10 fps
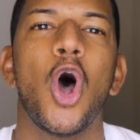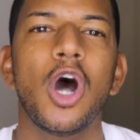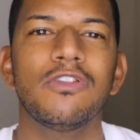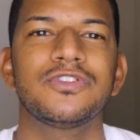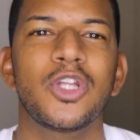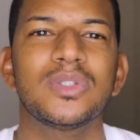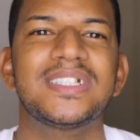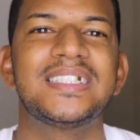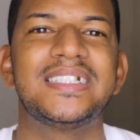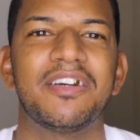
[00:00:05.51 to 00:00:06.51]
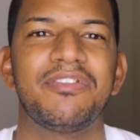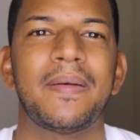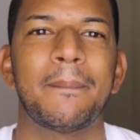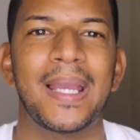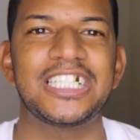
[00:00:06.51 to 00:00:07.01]
Of those
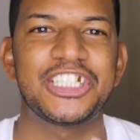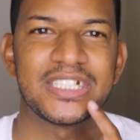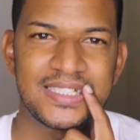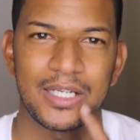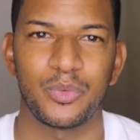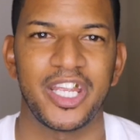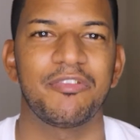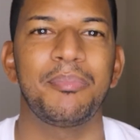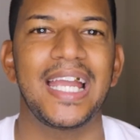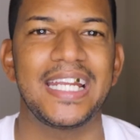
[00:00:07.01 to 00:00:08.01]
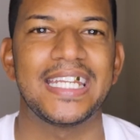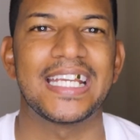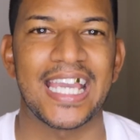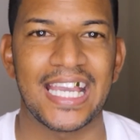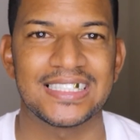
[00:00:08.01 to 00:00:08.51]
7 matches that we have played
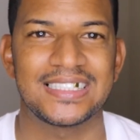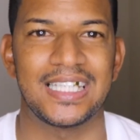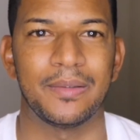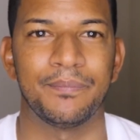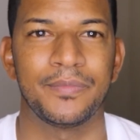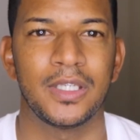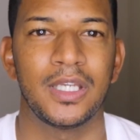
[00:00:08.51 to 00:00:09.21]
against them,